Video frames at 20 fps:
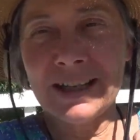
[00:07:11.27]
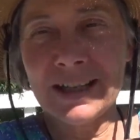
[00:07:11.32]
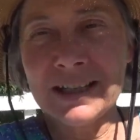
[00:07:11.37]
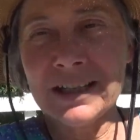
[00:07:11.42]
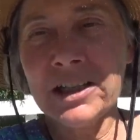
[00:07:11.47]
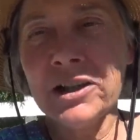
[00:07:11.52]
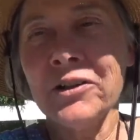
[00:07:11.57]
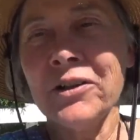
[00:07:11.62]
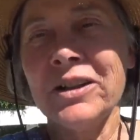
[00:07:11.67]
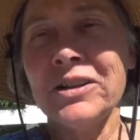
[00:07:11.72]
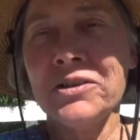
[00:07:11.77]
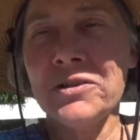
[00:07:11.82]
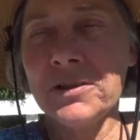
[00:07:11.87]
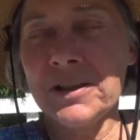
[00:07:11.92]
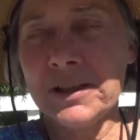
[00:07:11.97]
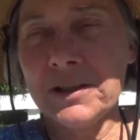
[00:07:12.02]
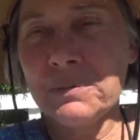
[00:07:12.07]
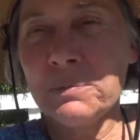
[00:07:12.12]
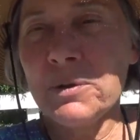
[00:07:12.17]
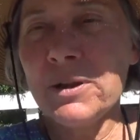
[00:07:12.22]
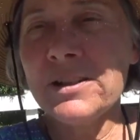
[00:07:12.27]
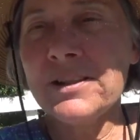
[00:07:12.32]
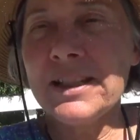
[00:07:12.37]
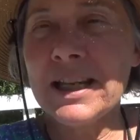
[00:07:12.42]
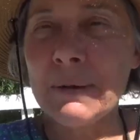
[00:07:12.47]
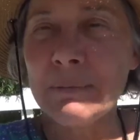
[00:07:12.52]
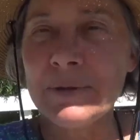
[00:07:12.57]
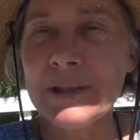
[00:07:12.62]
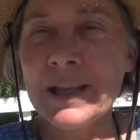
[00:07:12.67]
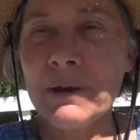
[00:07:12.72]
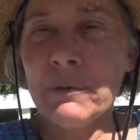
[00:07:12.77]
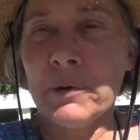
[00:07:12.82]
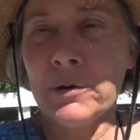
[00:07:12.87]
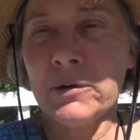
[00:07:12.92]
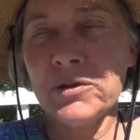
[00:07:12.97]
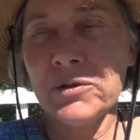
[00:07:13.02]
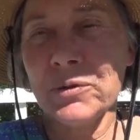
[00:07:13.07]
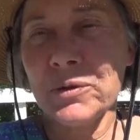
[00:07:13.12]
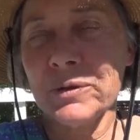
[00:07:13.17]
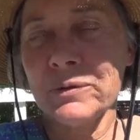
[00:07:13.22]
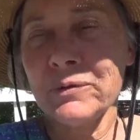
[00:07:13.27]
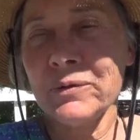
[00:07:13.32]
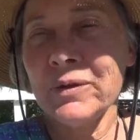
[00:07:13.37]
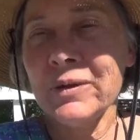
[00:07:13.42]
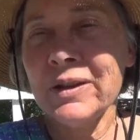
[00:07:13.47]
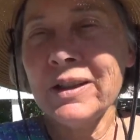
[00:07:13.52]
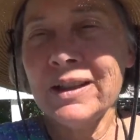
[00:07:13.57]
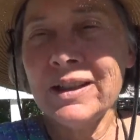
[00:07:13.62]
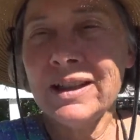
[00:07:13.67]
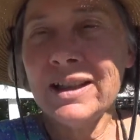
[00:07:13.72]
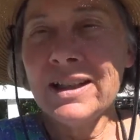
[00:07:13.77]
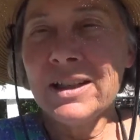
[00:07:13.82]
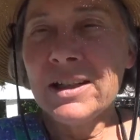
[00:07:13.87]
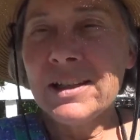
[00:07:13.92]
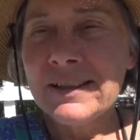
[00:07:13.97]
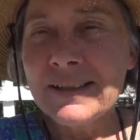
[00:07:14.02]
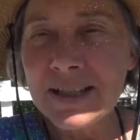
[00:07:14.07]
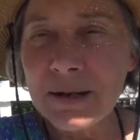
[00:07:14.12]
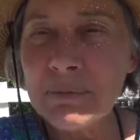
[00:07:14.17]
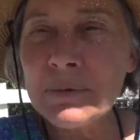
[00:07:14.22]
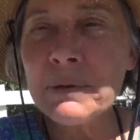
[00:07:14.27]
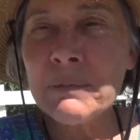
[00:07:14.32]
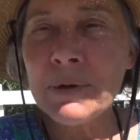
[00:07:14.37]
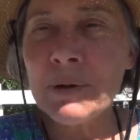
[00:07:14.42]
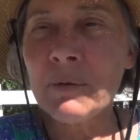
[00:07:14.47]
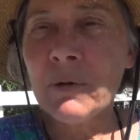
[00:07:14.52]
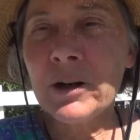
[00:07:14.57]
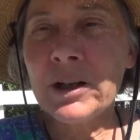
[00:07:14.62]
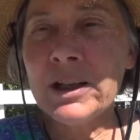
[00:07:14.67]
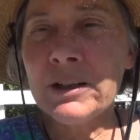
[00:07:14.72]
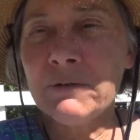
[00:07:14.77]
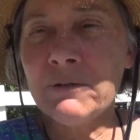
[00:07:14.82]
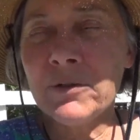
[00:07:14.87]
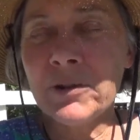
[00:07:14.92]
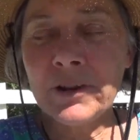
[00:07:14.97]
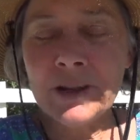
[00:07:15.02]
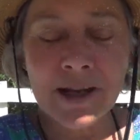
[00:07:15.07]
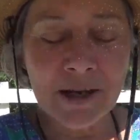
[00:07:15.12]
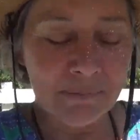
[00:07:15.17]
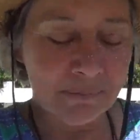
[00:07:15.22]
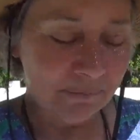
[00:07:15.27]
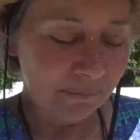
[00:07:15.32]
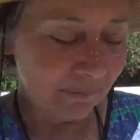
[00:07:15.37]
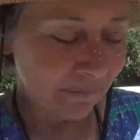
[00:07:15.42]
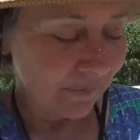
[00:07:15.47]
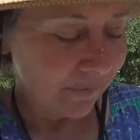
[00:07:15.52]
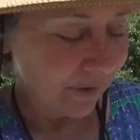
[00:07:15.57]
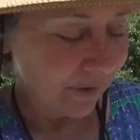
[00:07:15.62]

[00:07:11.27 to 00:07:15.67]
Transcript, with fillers: adhering to these precepts that were sort of seem to be working for them